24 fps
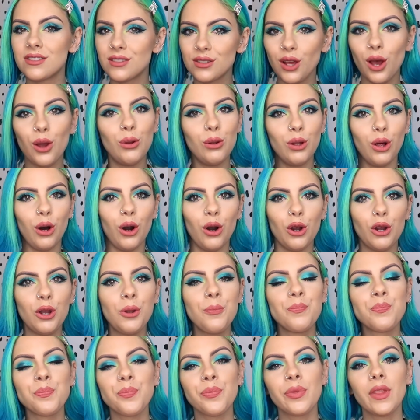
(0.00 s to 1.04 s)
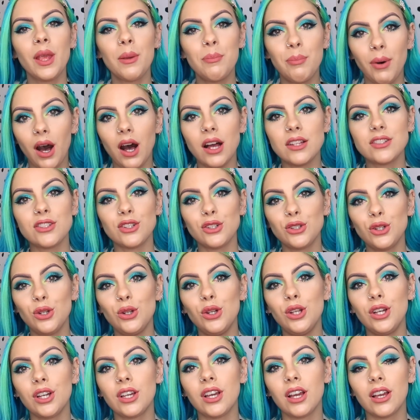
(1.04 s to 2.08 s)
long, but New
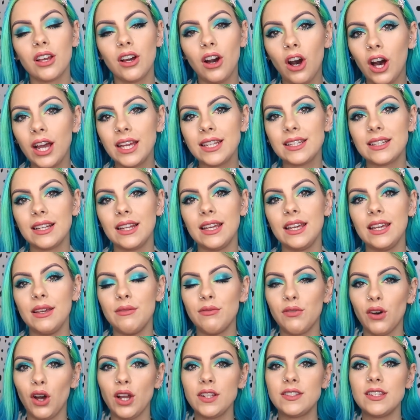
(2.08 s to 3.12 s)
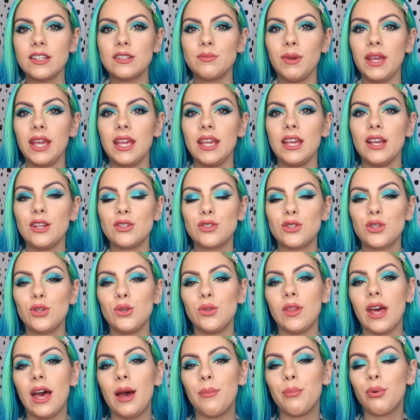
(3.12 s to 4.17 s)
Look kindly invited me
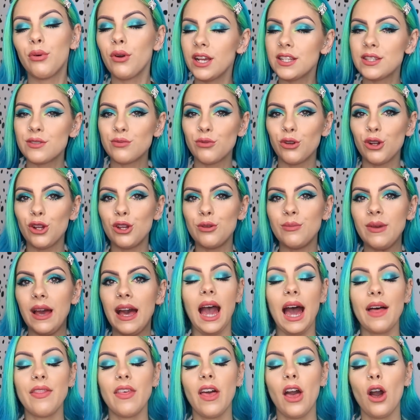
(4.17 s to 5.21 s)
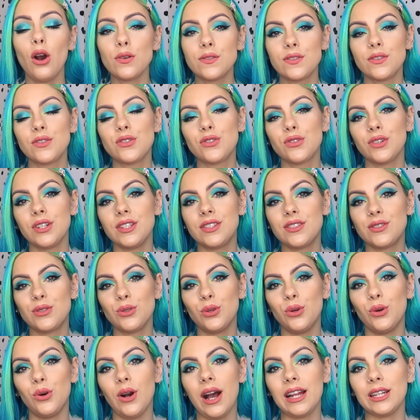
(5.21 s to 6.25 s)
to their press room at their Oxford Street
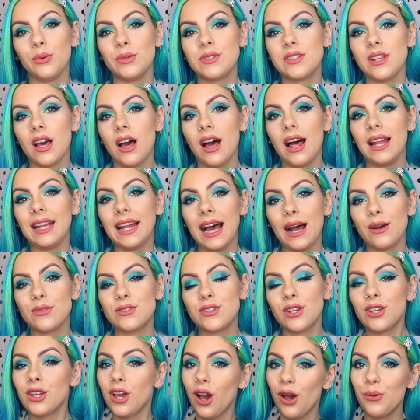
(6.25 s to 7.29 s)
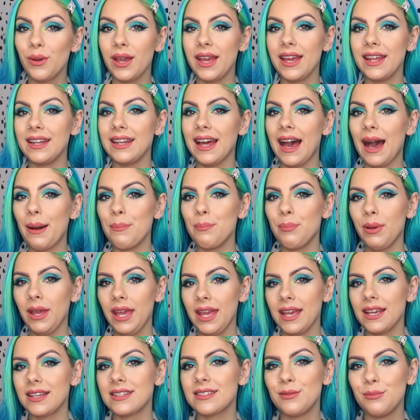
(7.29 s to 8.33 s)
store, and I was allowed to go in and
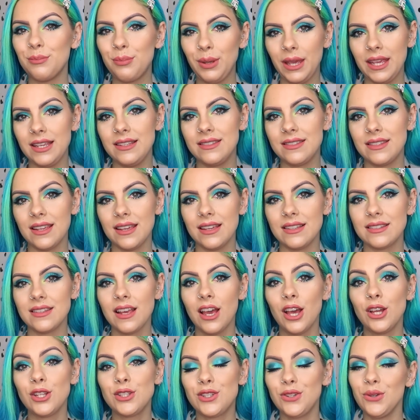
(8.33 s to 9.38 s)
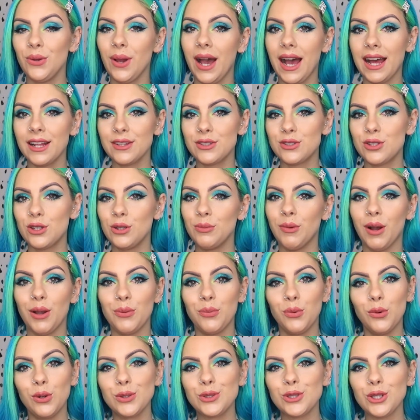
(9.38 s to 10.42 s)
pick some pieces to add to my
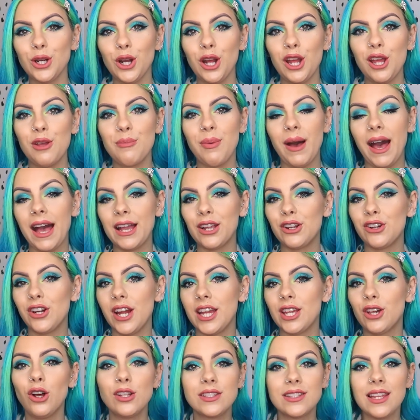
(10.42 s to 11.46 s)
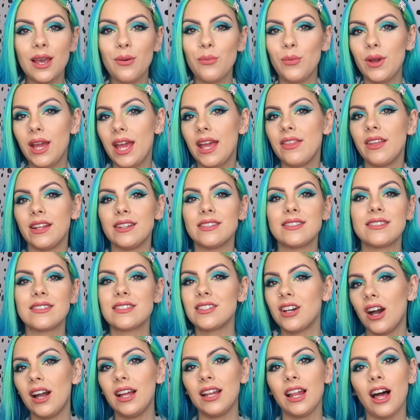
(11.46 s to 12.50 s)
wardrobe and create content with and
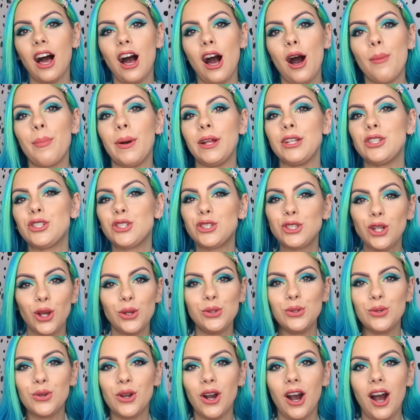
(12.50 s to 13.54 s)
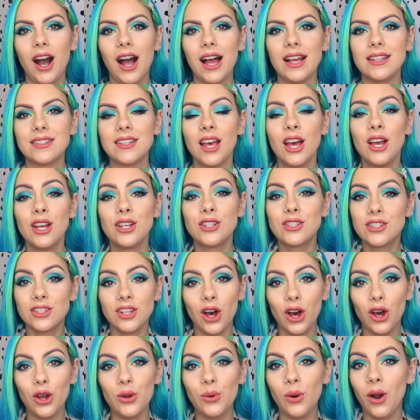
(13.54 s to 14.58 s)
style up and show you guys.
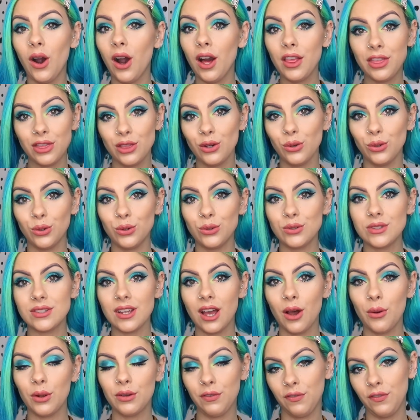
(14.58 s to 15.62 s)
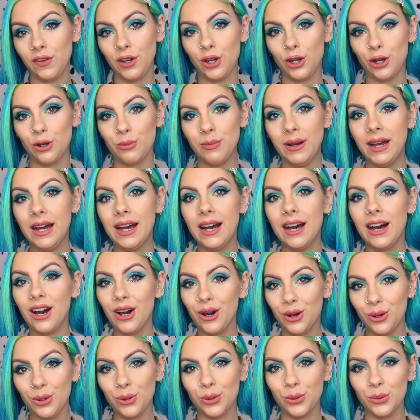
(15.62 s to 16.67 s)
So I thought I would film
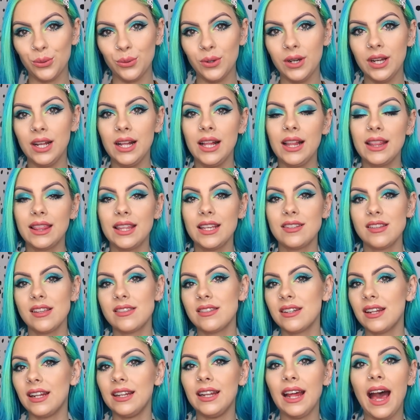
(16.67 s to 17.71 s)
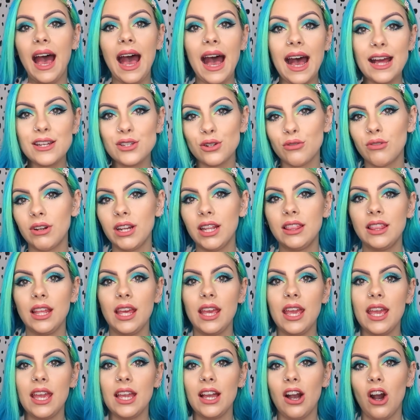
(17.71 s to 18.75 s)
a haul. This isn't an ad or
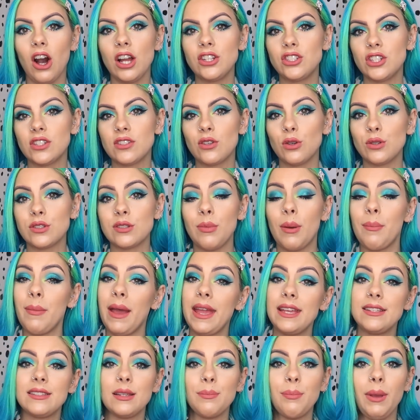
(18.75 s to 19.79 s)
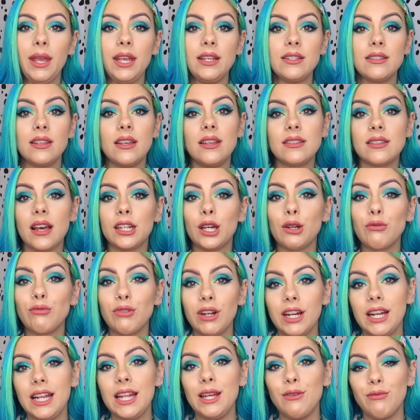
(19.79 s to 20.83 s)
anything. I just got some amazing pieces and I
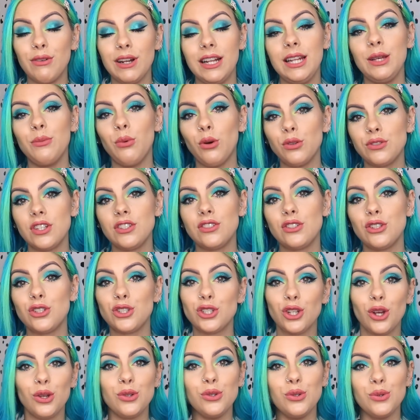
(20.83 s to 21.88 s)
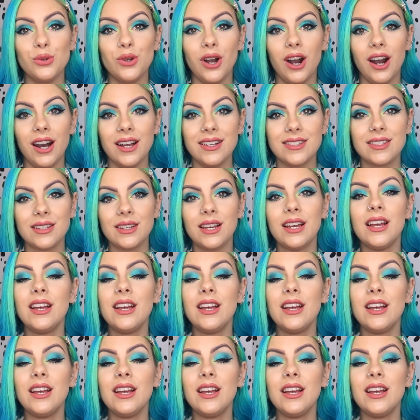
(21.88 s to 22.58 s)
really, really wanted to show you guys.